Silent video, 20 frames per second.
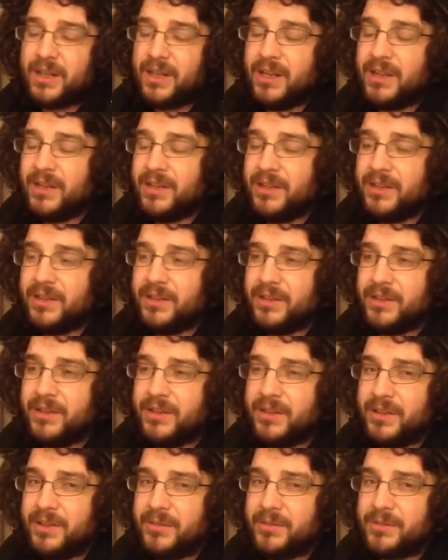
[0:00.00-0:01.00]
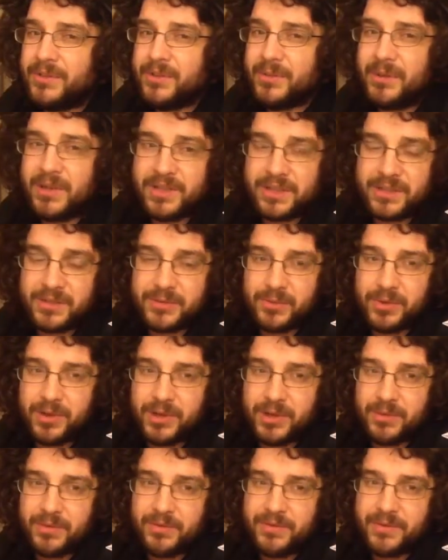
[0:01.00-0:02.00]
And then someone else I was
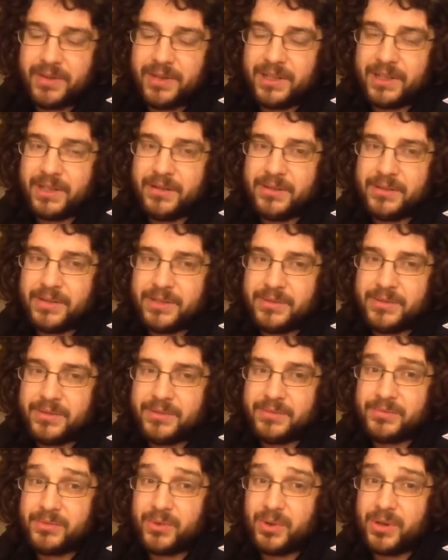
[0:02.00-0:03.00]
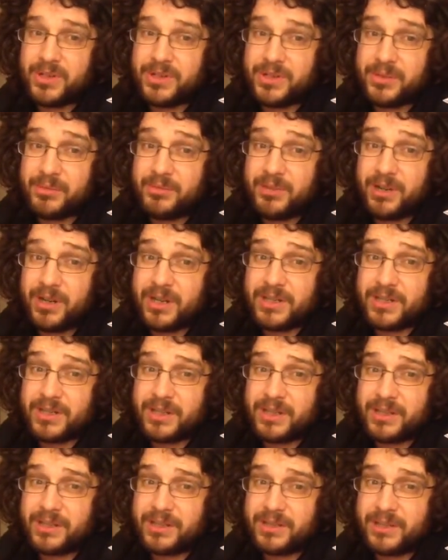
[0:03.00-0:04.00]
working with very closely was quite surprised
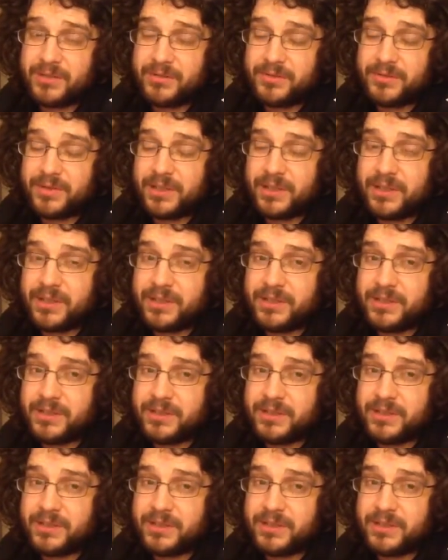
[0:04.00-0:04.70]
I actually got fired.